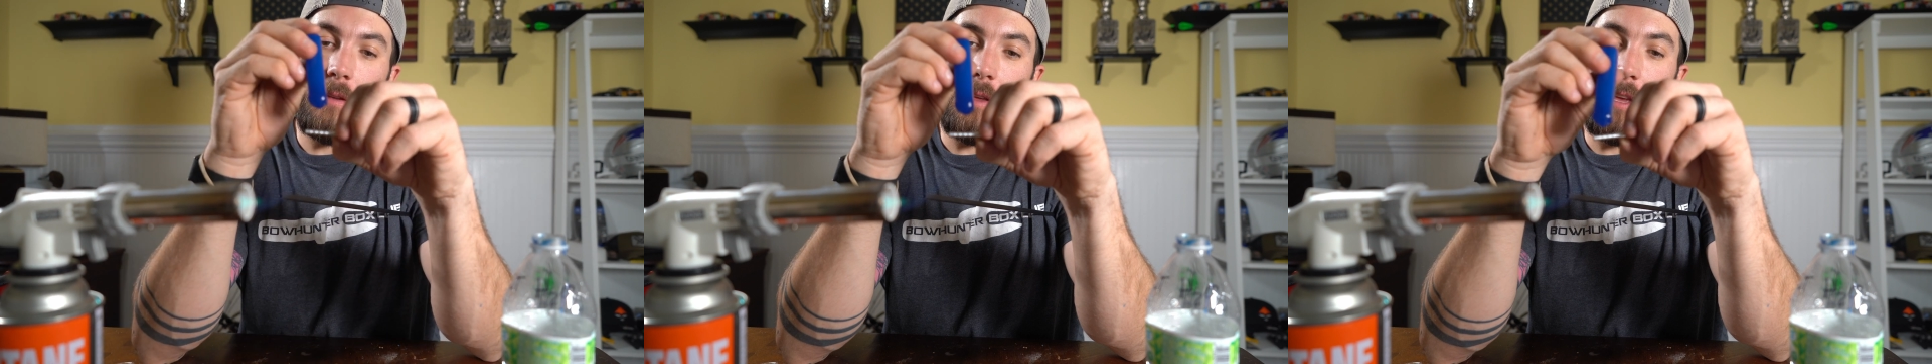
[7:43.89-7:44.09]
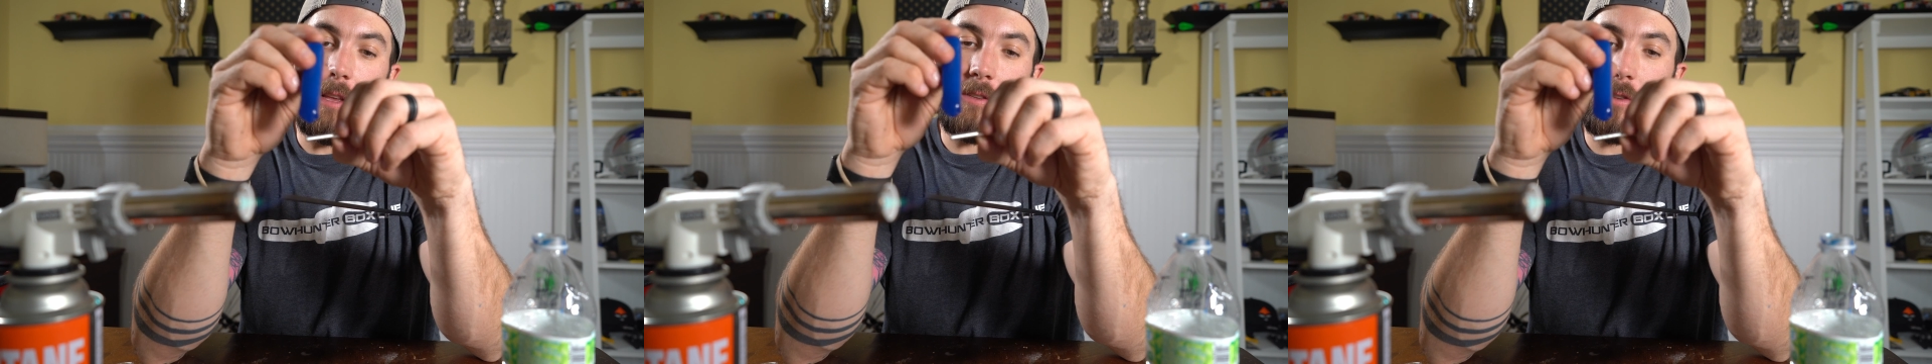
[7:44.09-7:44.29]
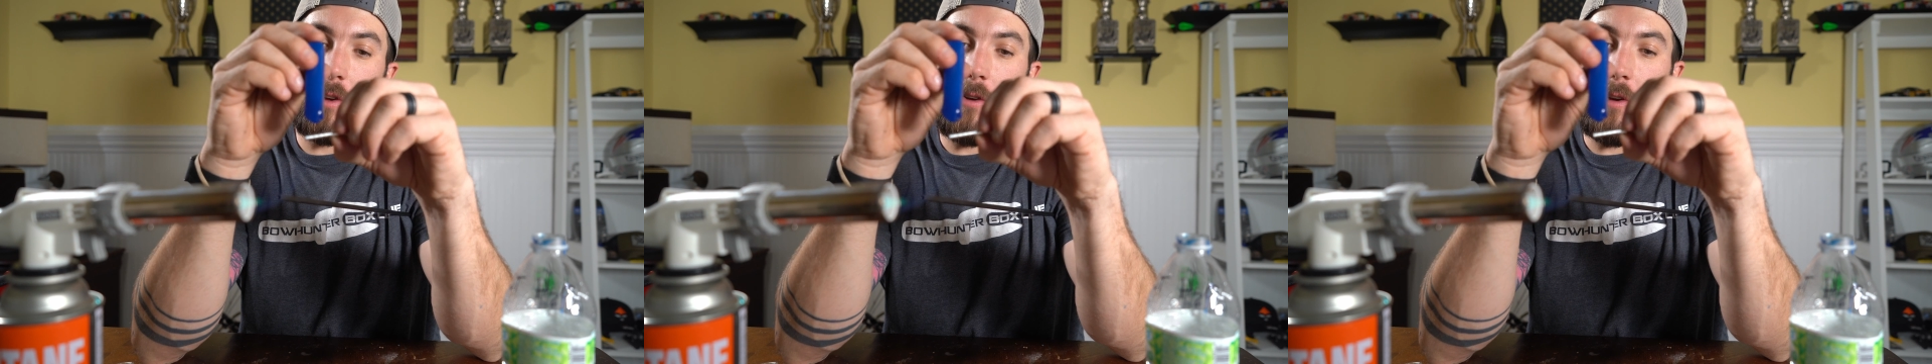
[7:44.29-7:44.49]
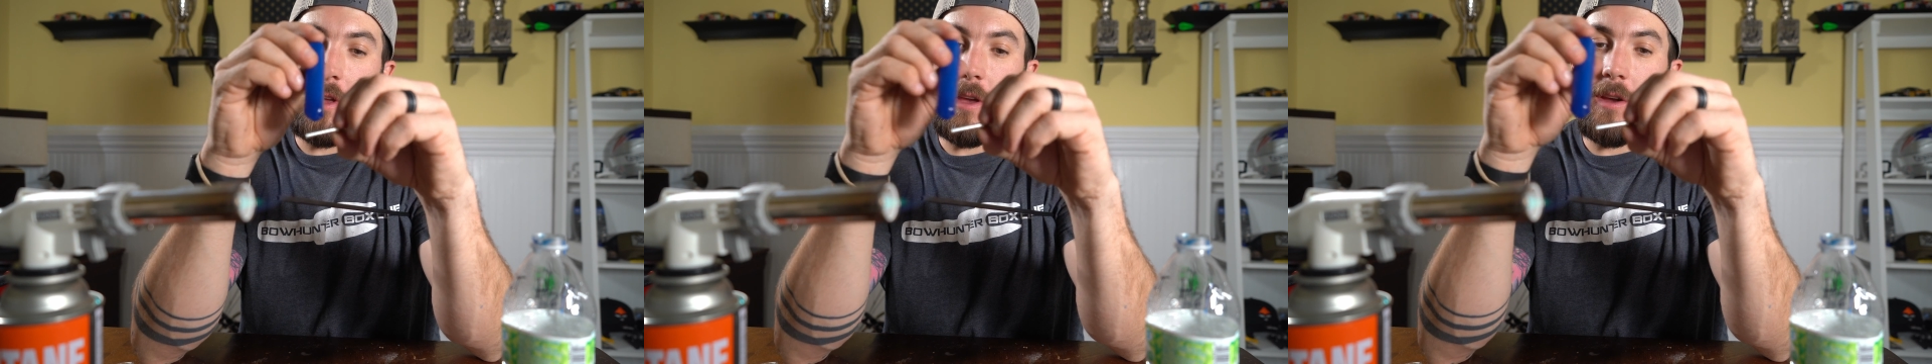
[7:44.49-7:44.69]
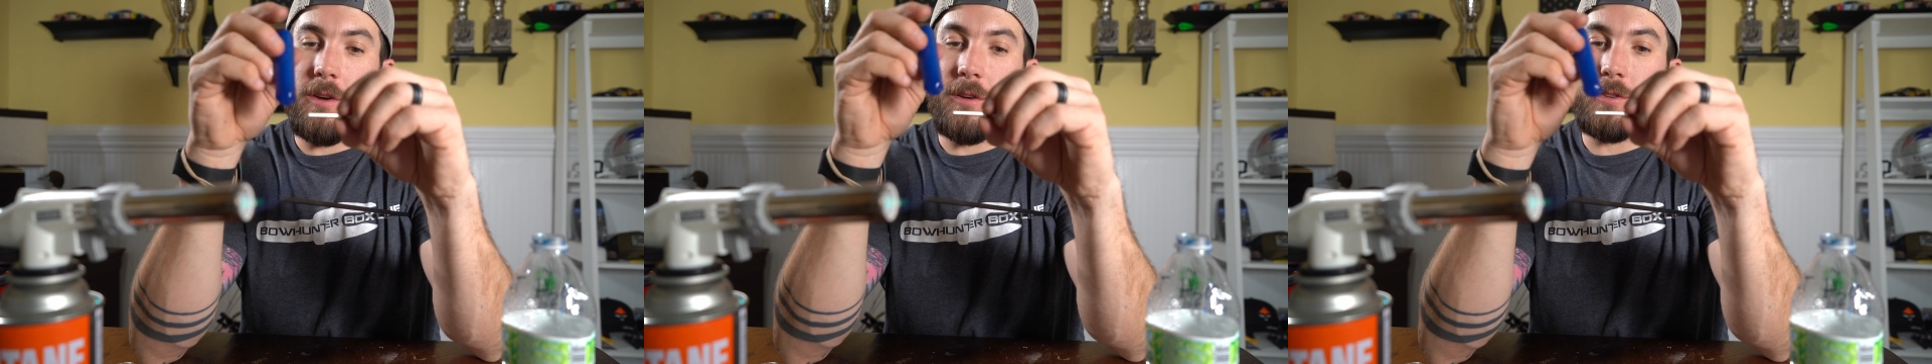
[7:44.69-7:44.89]
insert
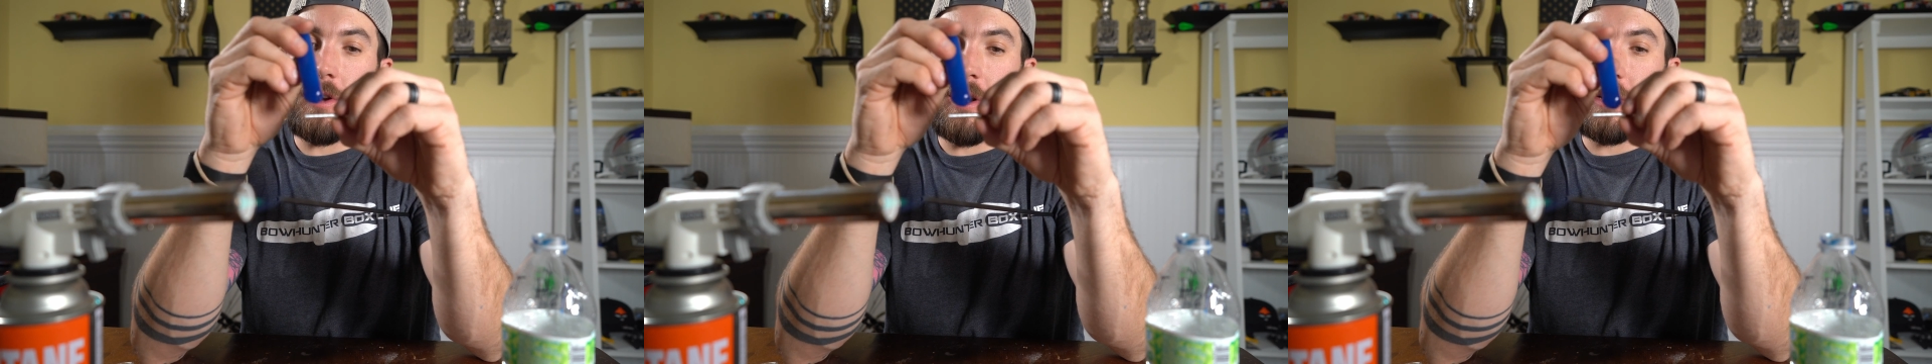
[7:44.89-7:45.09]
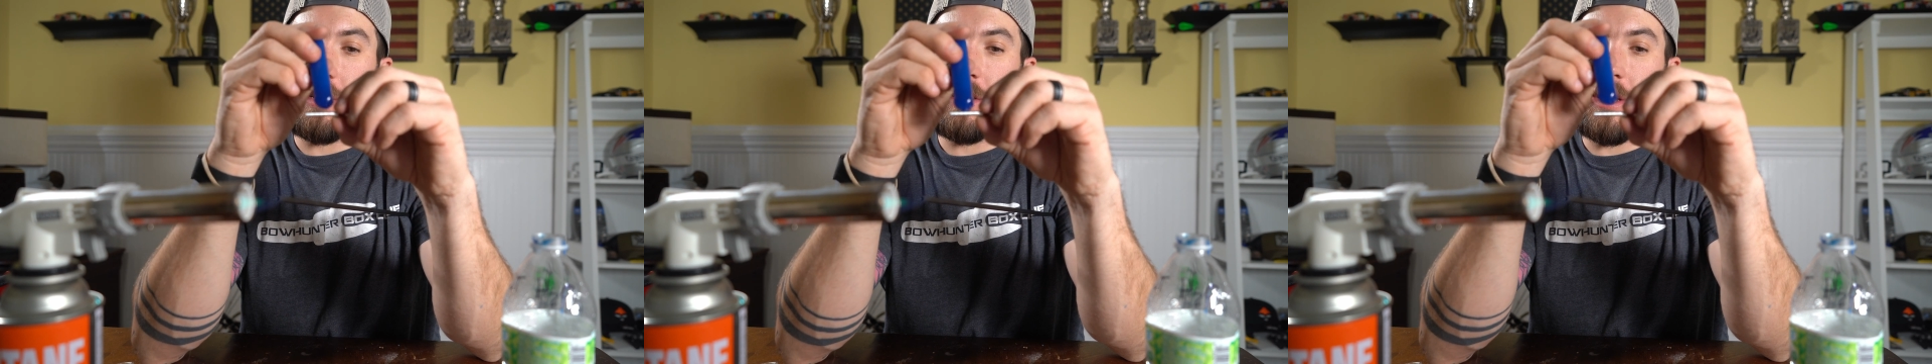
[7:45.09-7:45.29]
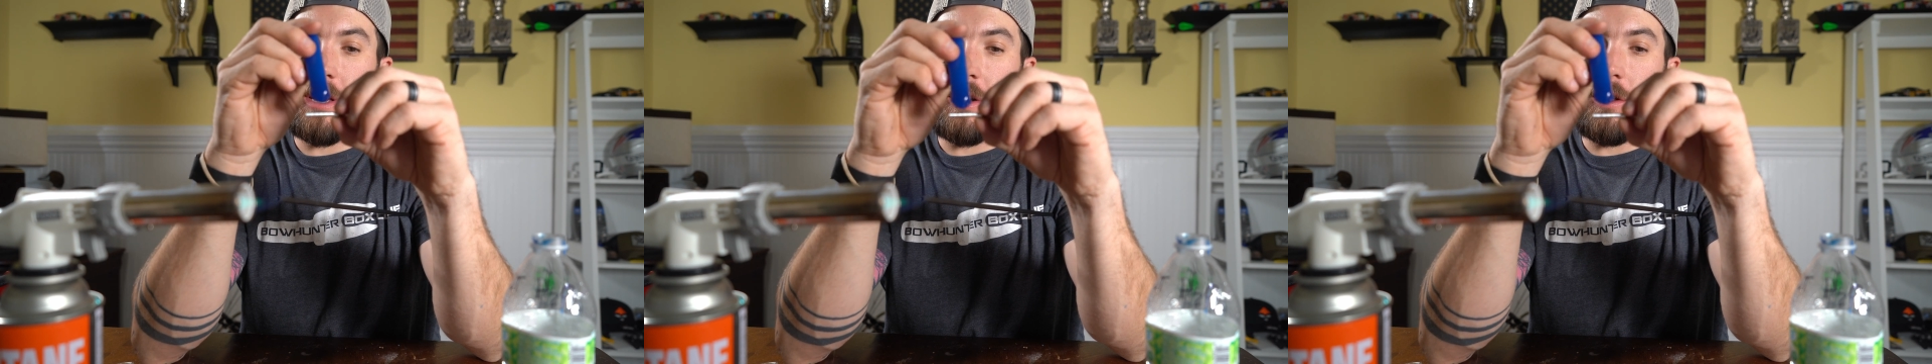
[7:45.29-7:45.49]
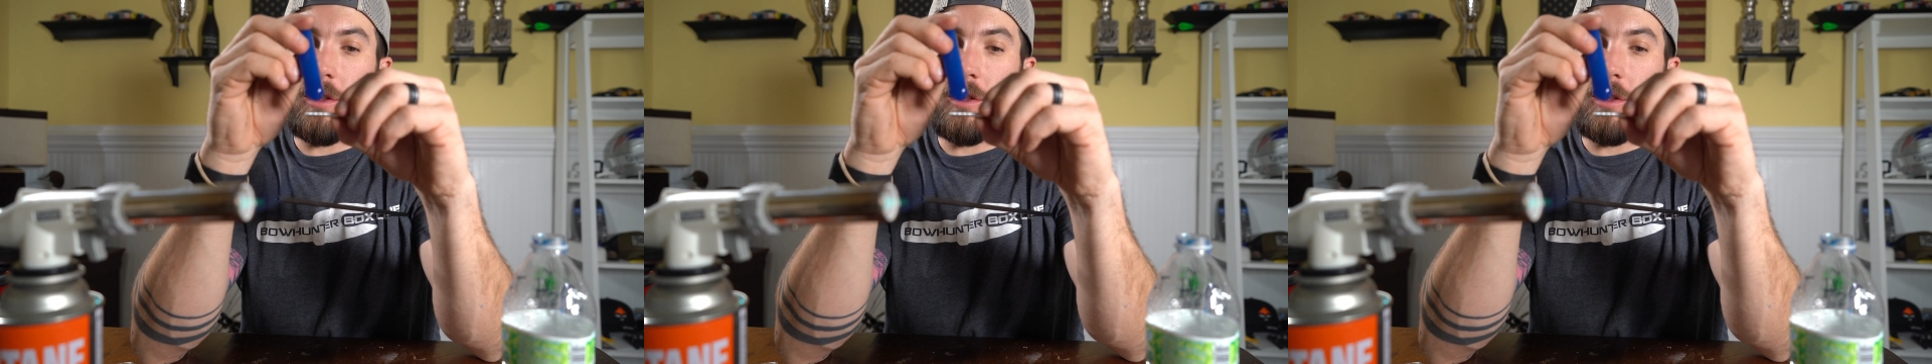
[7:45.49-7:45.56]
here, trying to get a